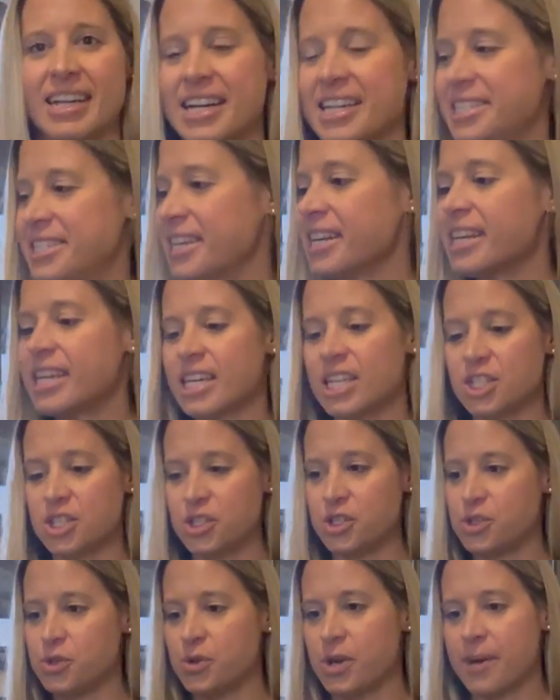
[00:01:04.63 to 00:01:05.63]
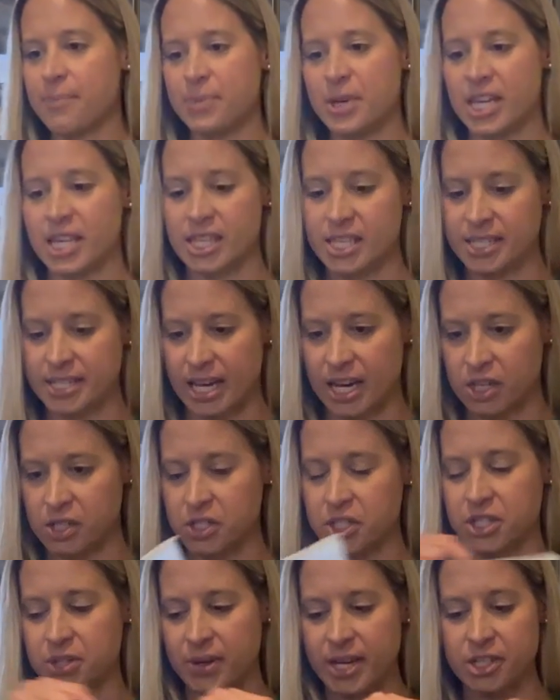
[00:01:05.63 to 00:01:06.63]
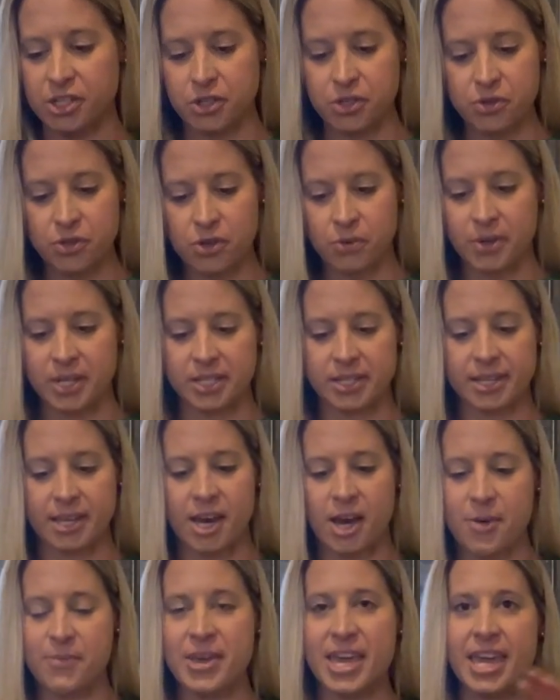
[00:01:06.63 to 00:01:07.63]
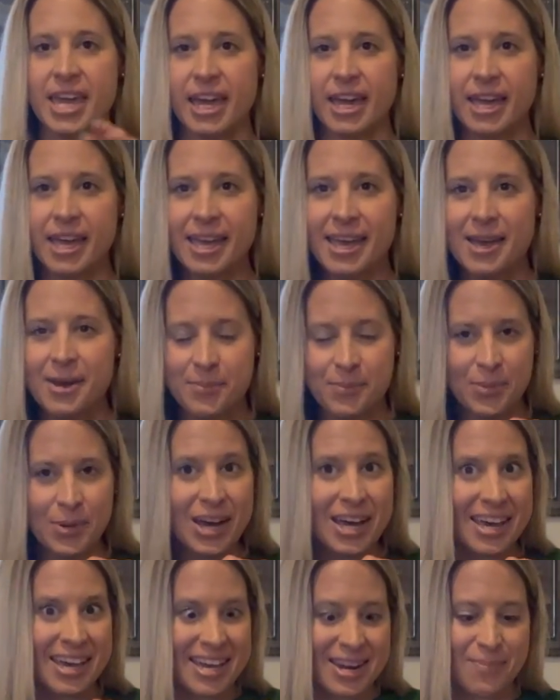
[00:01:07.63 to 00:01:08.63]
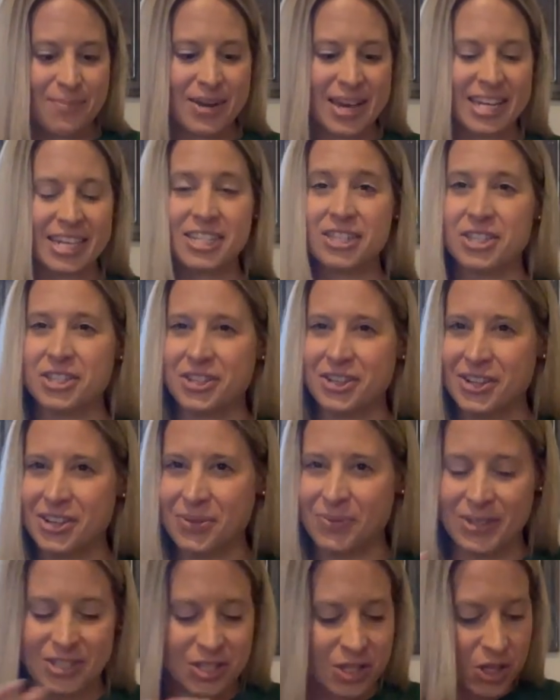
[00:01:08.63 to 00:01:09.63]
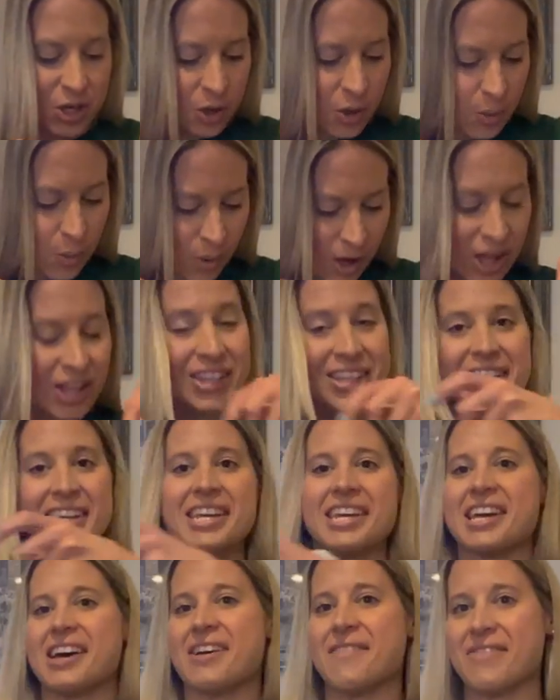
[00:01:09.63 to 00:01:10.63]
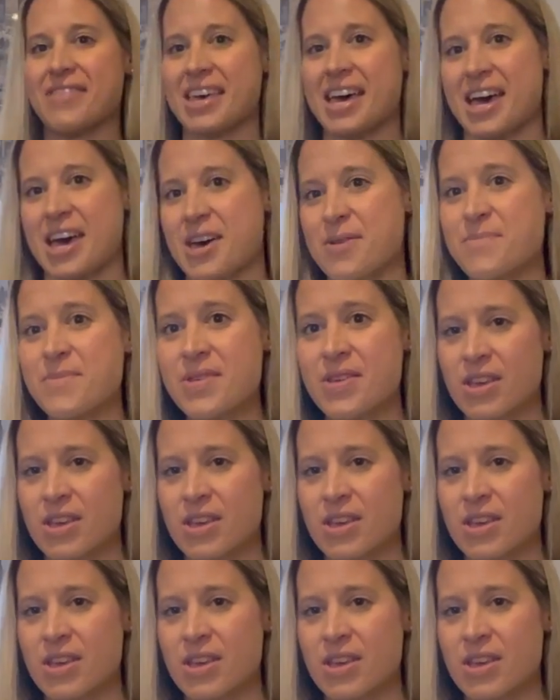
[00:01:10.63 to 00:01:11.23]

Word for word: I did get to pick these out, so I do know what's coming, but my concern was the quality of them.